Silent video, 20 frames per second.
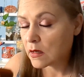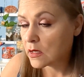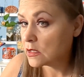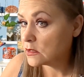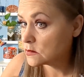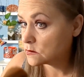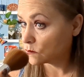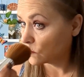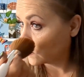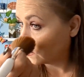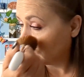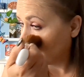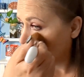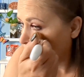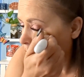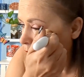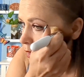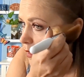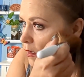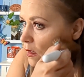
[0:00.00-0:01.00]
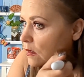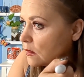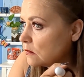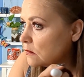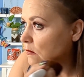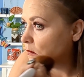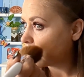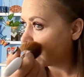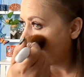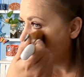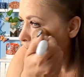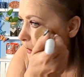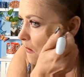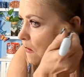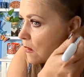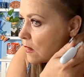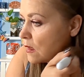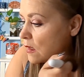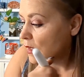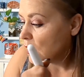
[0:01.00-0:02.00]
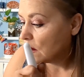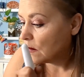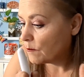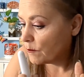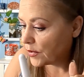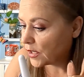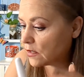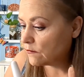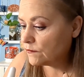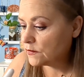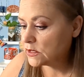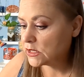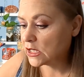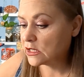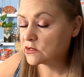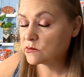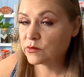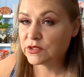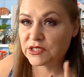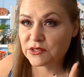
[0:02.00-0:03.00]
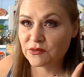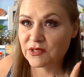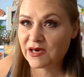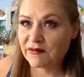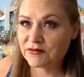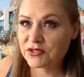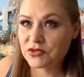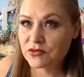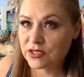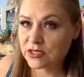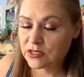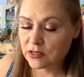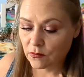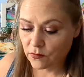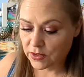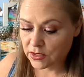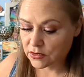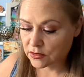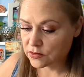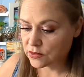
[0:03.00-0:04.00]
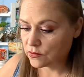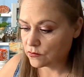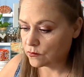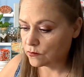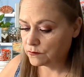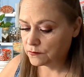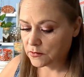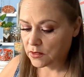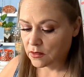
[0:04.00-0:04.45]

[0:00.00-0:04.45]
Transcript: It's really not. But if it does, we do have a trick that we can do.